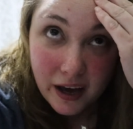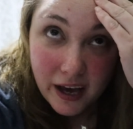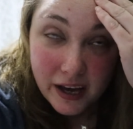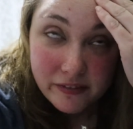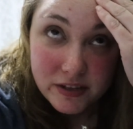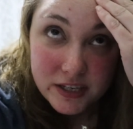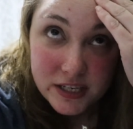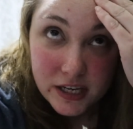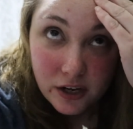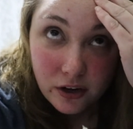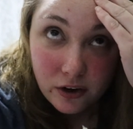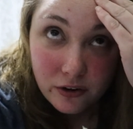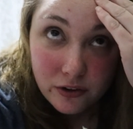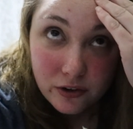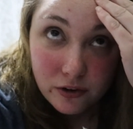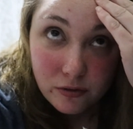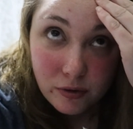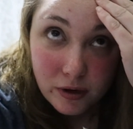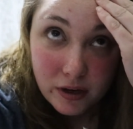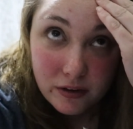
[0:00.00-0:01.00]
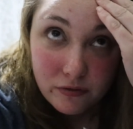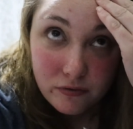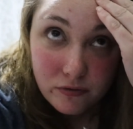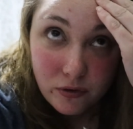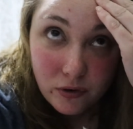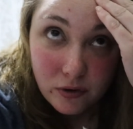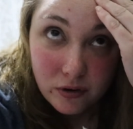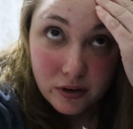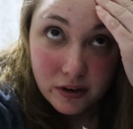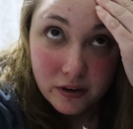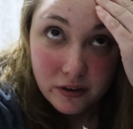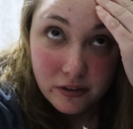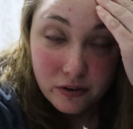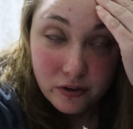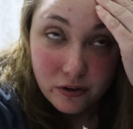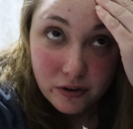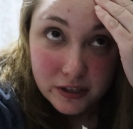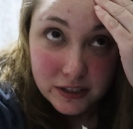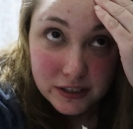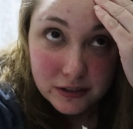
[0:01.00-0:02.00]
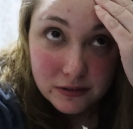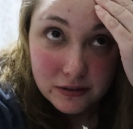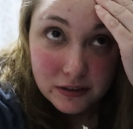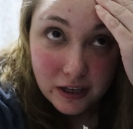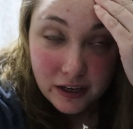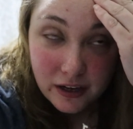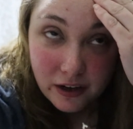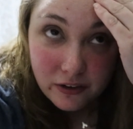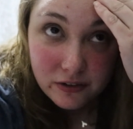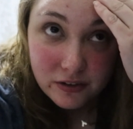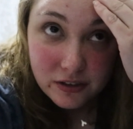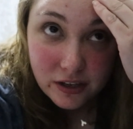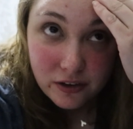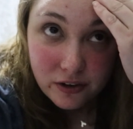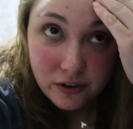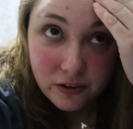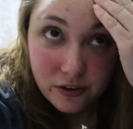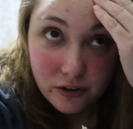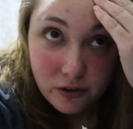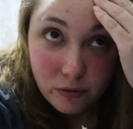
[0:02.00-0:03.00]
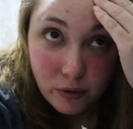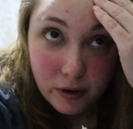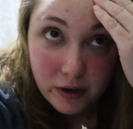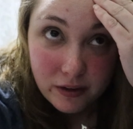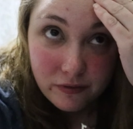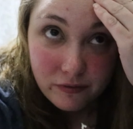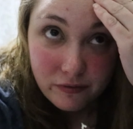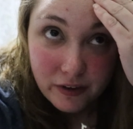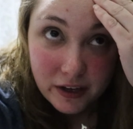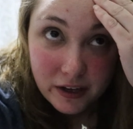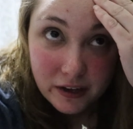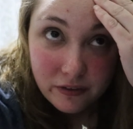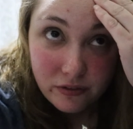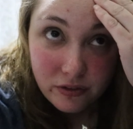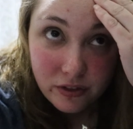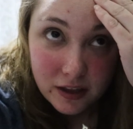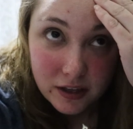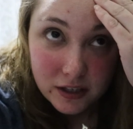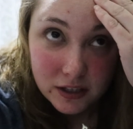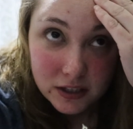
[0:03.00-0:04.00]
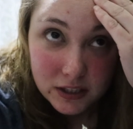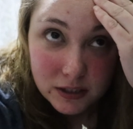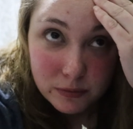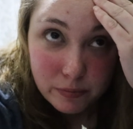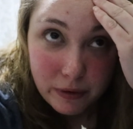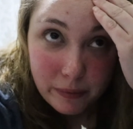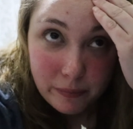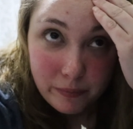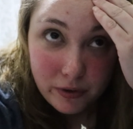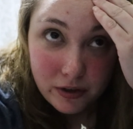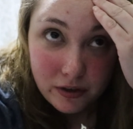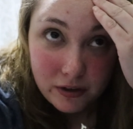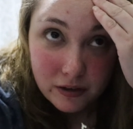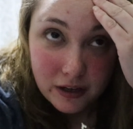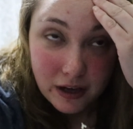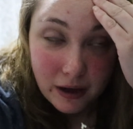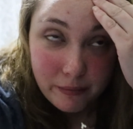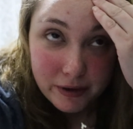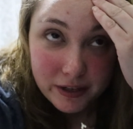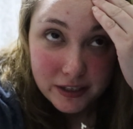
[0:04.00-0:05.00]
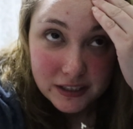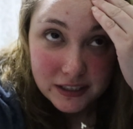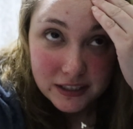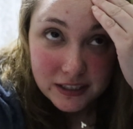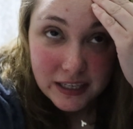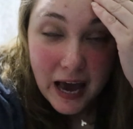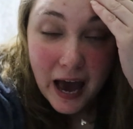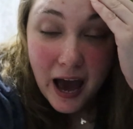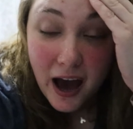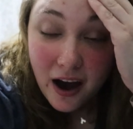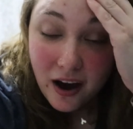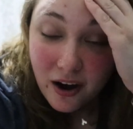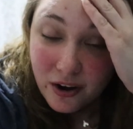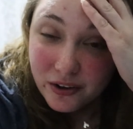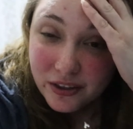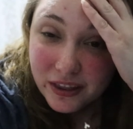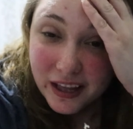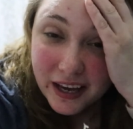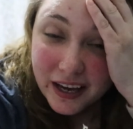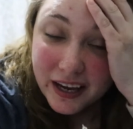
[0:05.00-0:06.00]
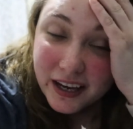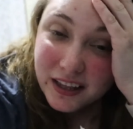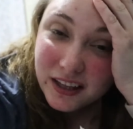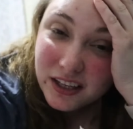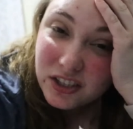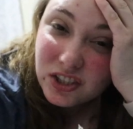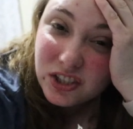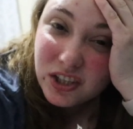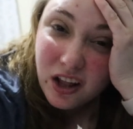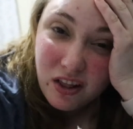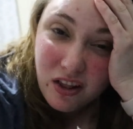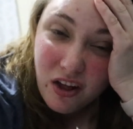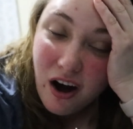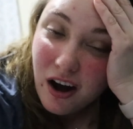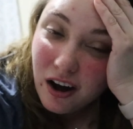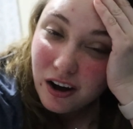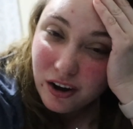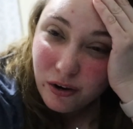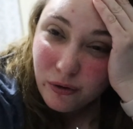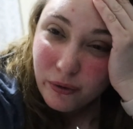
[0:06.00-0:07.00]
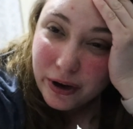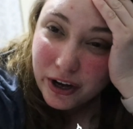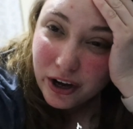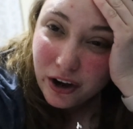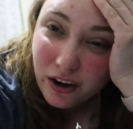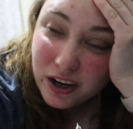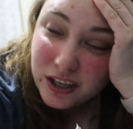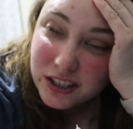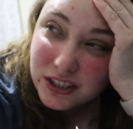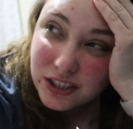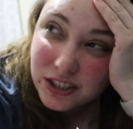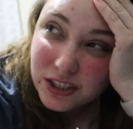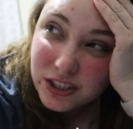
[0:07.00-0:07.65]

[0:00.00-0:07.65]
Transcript: I have a dinner on the 24th, Chris, another dinner on the 25th. There's people coming to town. Like, there's a lot going on.